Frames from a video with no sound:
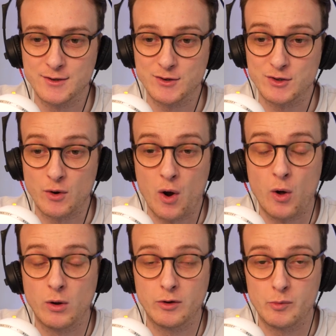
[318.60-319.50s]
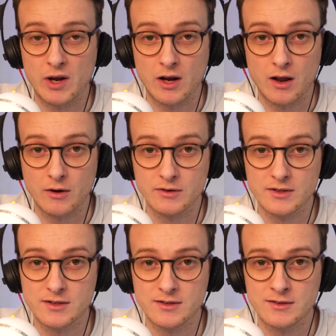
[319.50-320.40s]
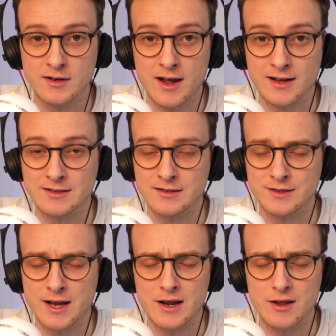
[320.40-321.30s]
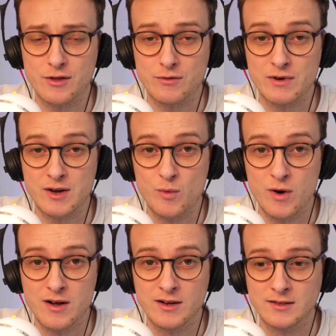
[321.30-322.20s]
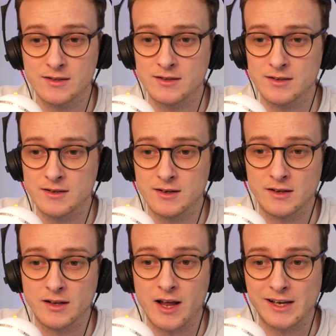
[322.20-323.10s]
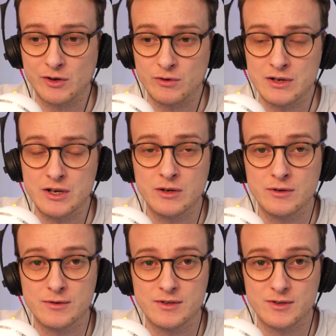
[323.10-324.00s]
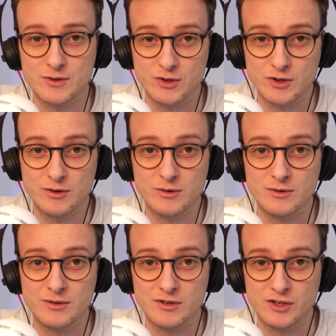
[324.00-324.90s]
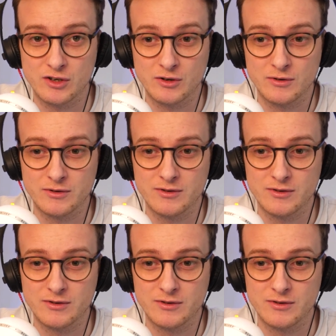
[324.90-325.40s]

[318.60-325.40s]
So hold me close and say three words like you used to do.